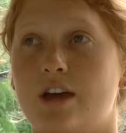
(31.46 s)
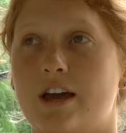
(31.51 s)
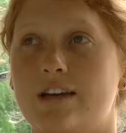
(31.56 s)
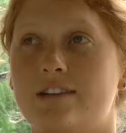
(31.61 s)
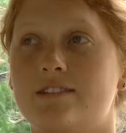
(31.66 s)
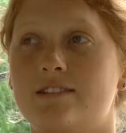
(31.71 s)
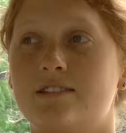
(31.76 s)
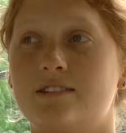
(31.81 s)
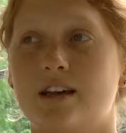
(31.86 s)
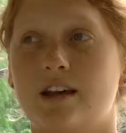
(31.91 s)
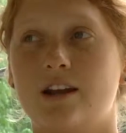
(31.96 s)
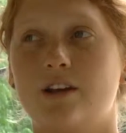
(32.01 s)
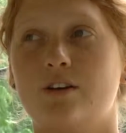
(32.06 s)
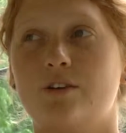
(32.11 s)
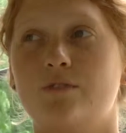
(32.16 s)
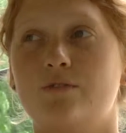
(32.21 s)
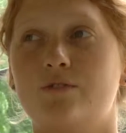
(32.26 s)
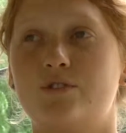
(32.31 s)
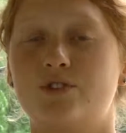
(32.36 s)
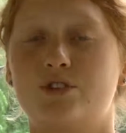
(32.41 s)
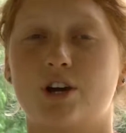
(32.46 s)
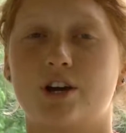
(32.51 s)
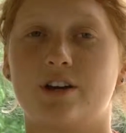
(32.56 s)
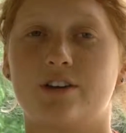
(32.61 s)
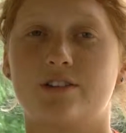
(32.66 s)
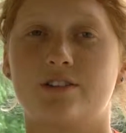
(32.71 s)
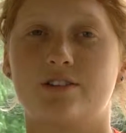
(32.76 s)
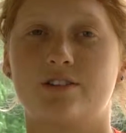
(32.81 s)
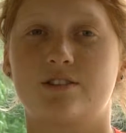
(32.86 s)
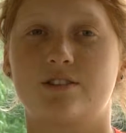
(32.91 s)
Instead of
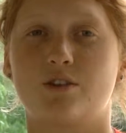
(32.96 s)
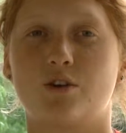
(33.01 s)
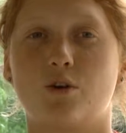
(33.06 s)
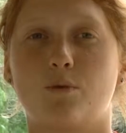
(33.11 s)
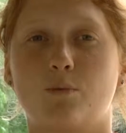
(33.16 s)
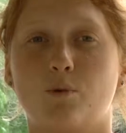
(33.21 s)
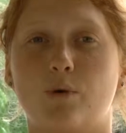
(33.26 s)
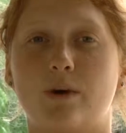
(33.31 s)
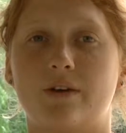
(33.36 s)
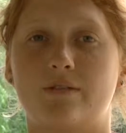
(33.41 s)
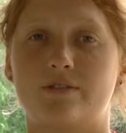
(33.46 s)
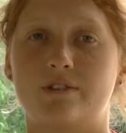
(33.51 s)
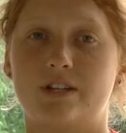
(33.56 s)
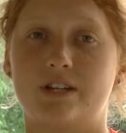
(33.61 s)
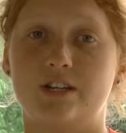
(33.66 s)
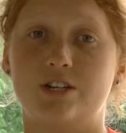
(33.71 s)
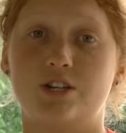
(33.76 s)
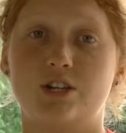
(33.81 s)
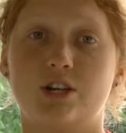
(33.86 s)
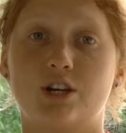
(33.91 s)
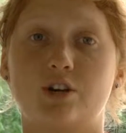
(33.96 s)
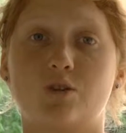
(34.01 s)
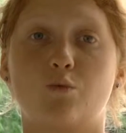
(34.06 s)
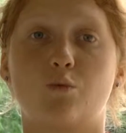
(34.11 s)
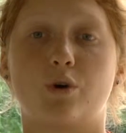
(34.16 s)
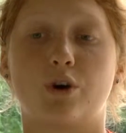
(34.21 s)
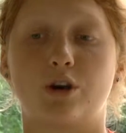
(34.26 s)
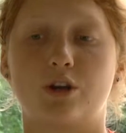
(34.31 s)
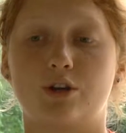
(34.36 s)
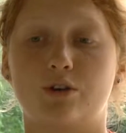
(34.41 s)
just the normal way of teaching
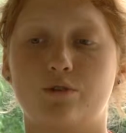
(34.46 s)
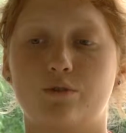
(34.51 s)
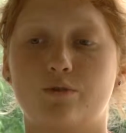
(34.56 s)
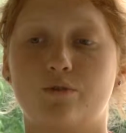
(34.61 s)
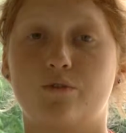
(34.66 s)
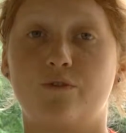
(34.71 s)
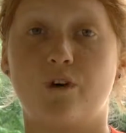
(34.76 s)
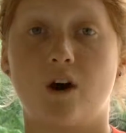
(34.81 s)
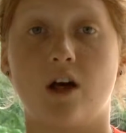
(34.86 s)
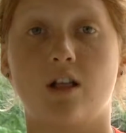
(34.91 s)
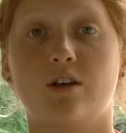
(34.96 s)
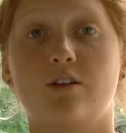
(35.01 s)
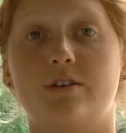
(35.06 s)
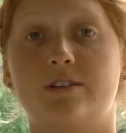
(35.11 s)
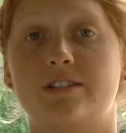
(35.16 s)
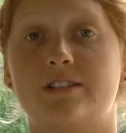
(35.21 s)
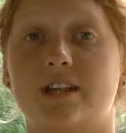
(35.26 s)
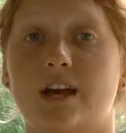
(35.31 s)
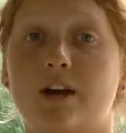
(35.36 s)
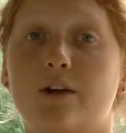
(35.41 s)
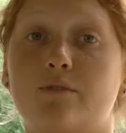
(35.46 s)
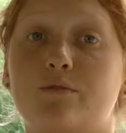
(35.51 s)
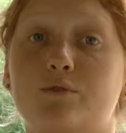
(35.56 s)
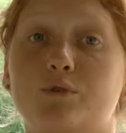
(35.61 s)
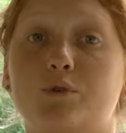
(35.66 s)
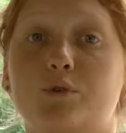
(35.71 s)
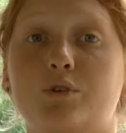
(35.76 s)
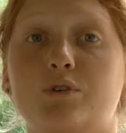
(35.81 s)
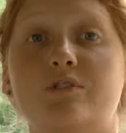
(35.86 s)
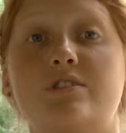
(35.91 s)
where you follow a set of
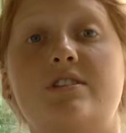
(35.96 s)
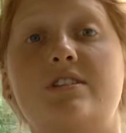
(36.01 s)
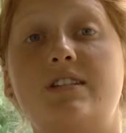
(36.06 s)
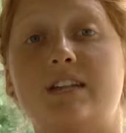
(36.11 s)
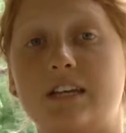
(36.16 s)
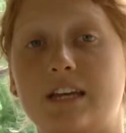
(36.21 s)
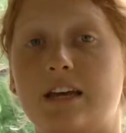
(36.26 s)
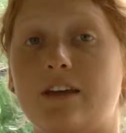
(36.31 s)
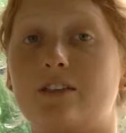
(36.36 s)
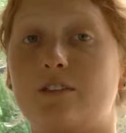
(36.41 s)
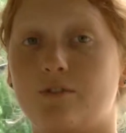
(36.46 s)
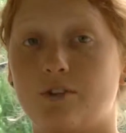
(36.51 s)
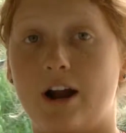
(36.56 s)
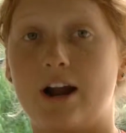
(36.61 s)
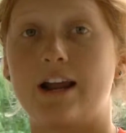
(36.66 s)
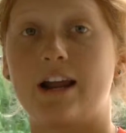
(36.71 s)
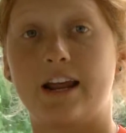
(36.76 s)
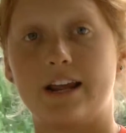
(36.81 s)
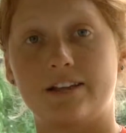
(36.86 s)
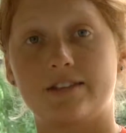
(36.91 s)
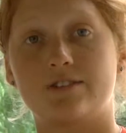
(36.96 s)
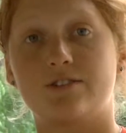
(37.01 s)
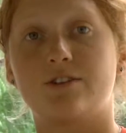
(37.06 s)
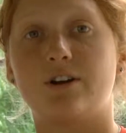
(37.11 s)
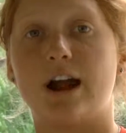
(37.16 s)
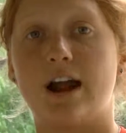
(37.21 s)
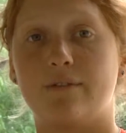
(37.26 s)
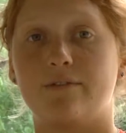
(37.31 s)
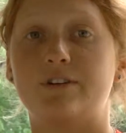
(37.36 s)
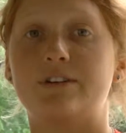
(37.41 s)
rules to get the right
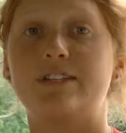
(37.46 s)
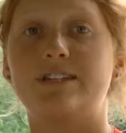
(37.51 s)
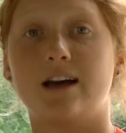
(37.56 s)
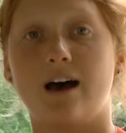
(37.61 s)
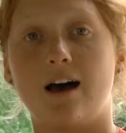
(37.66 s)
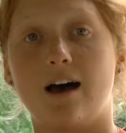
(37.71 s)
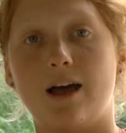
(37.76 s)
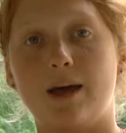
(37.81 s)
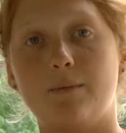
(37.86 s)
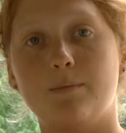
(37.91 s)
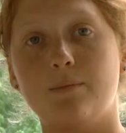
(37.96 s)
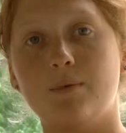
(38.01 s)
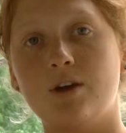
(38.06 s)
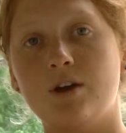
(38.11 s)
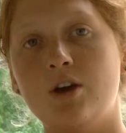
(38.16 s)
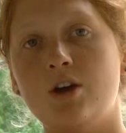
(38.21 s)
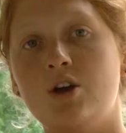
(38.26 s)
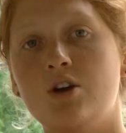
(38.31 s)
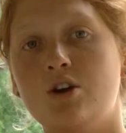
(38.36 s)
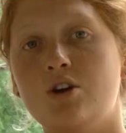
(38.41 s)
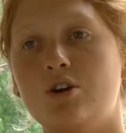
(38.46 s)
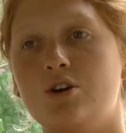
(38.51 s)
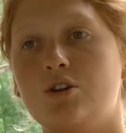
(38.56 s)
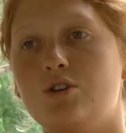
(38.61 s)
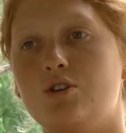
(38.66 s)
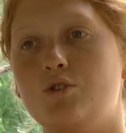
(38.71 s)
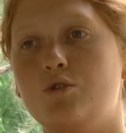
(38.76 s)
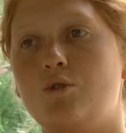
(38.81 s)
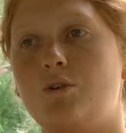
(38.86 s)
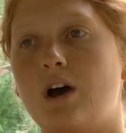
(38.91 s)
answer every time,
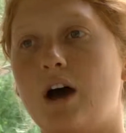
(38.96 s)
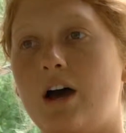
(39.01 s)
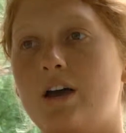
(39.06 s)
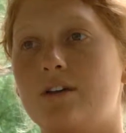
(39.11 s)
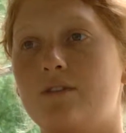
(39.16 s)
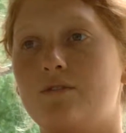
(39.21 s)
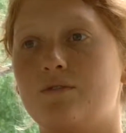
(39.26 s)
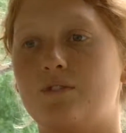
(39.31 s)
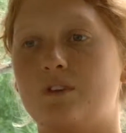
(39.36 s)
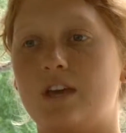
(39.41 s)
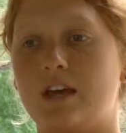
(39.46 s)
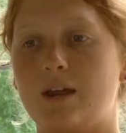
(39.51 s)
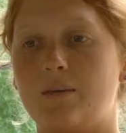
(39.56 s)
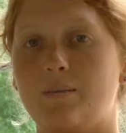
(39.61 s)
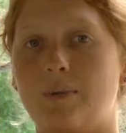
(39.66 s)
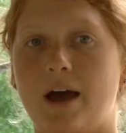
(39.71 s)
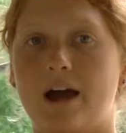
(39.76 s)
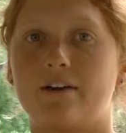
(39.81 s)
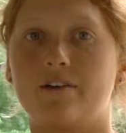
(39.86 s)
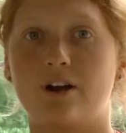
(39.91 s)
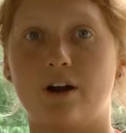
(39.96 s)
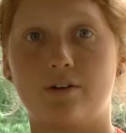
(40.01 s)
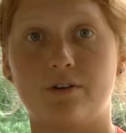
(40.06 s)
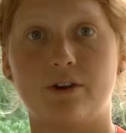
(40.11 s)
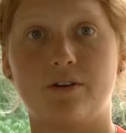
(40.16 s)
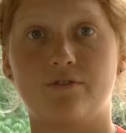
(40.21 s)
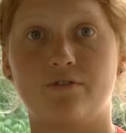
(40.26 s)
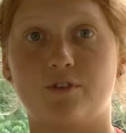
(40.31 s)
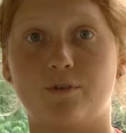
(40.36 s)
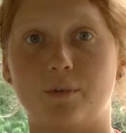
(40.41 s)
you kind of get background
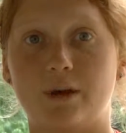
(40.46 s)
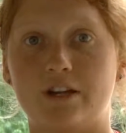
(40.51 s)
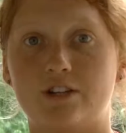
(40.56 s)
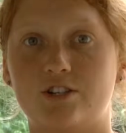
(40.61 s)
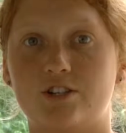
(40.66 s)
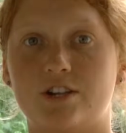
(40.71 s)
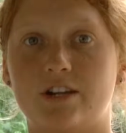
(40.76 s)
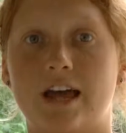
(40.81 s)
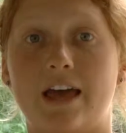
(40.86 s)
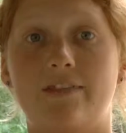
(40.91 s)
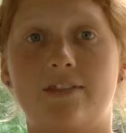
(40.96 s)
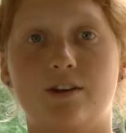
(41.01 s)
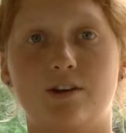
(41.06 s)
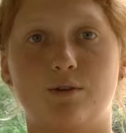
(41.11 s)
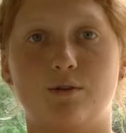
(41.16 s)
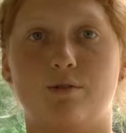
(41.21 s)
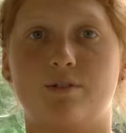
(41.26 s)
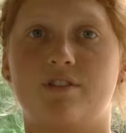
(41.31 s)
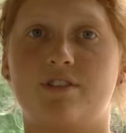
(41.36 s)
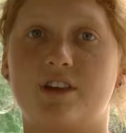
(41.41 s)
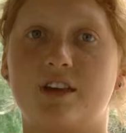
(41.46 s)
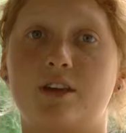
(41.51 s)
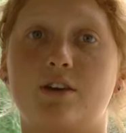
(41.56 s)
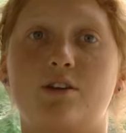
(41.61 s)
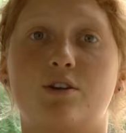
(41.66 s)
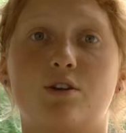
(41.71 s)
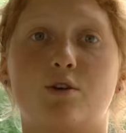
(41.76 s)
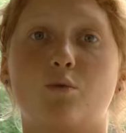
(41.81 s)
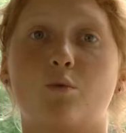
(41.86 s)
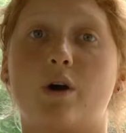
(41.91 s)
information and then you
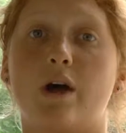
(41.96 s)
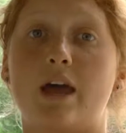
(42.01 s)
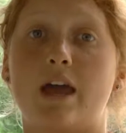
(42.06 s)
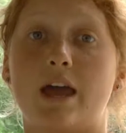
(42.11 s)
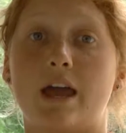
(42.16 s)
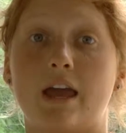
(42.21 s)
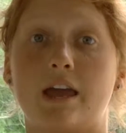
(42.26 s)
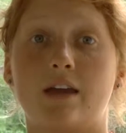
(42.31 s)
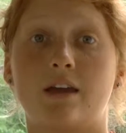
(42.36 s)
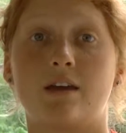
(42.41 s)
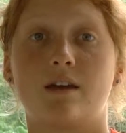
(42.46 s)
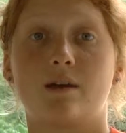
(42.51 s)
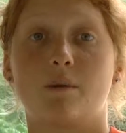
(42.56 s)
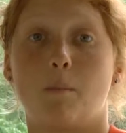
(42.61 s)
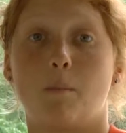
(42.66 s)
think your way